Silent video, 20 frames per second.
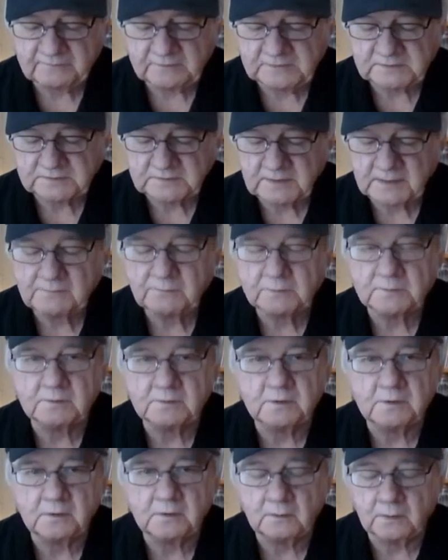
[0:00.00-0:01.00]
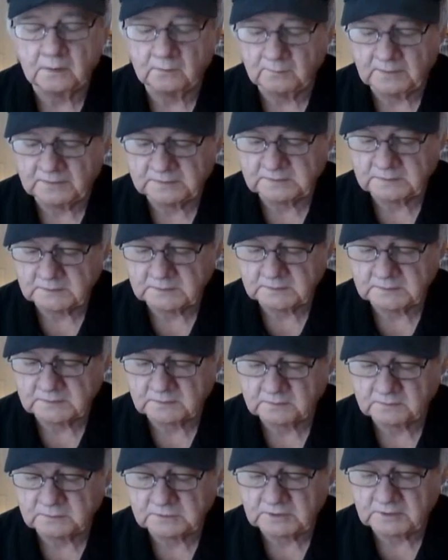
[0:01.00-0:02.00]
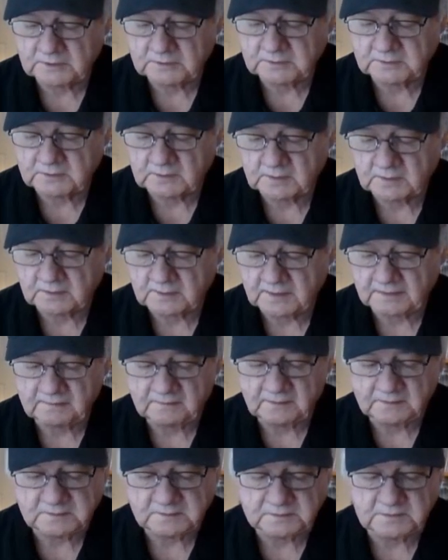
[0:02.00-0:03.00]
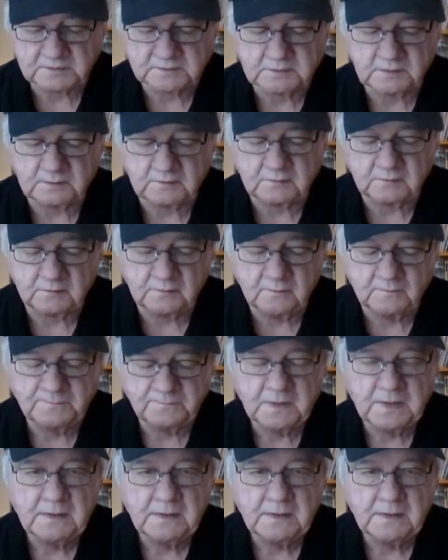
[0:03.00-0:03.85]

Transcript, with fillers: he stayed with the New York Racing Association and in 1962